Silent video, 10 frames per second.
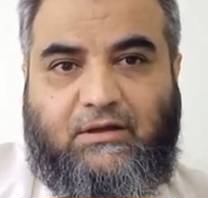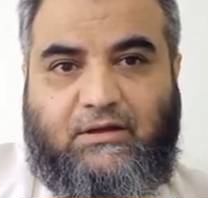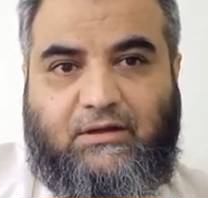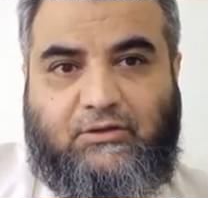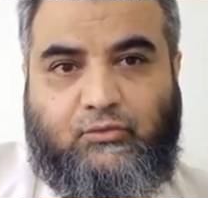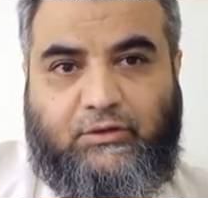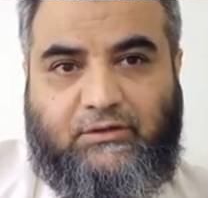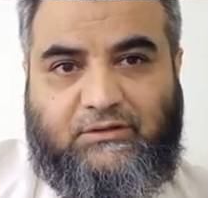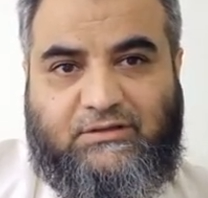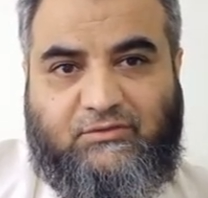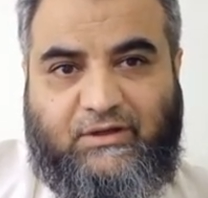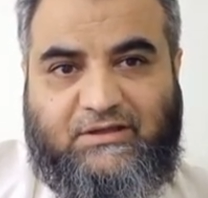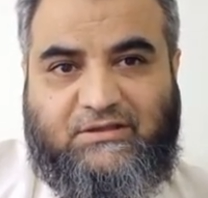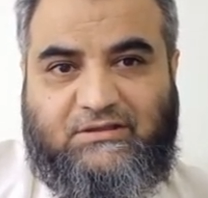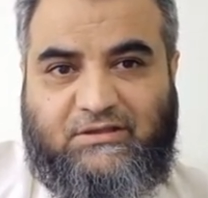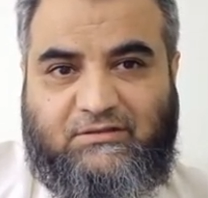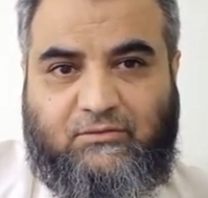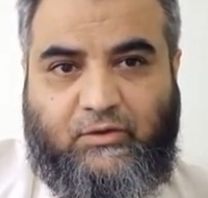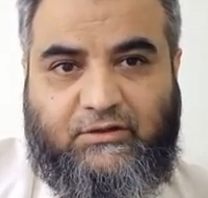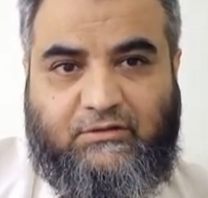doing this rhexis is
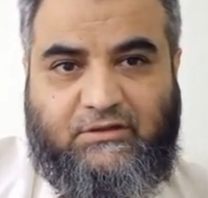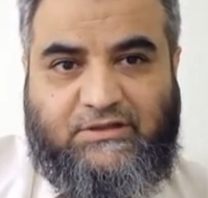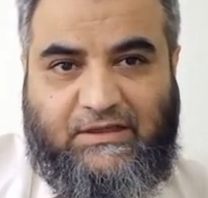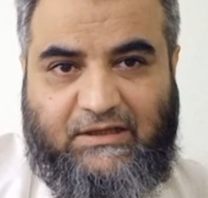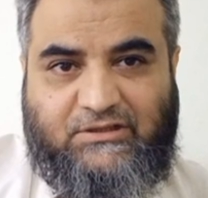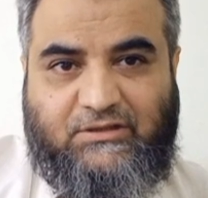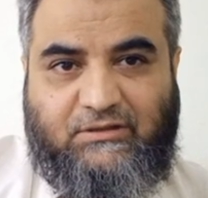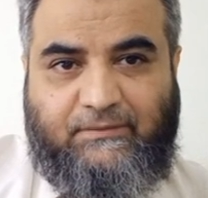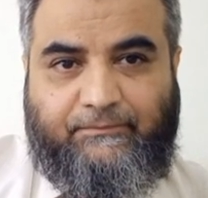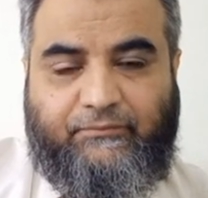quite challenging.